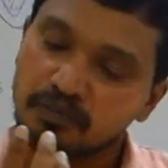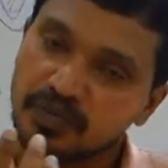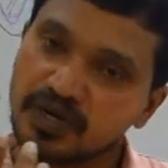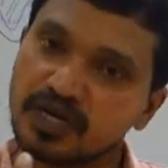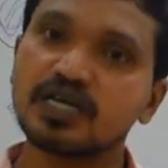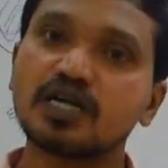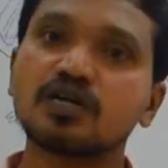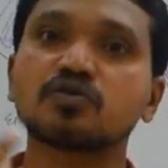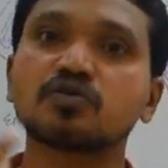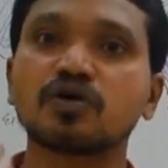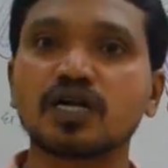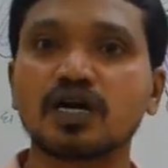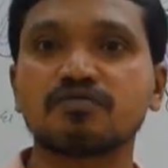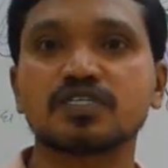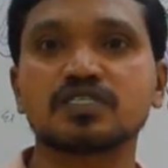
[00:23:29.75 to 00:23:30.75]
medial
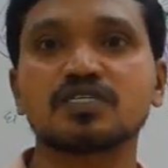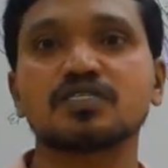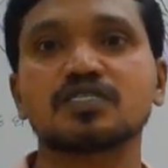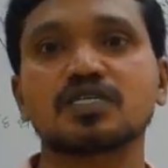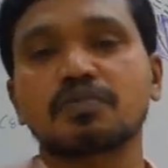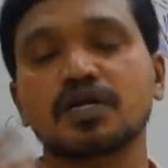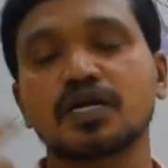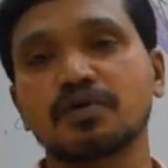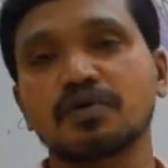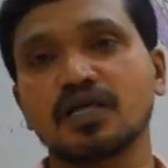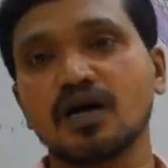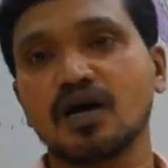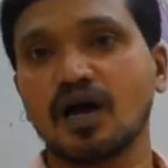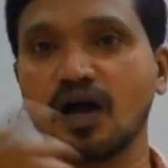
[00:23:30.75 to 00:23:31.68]
2.5 digits supplied by the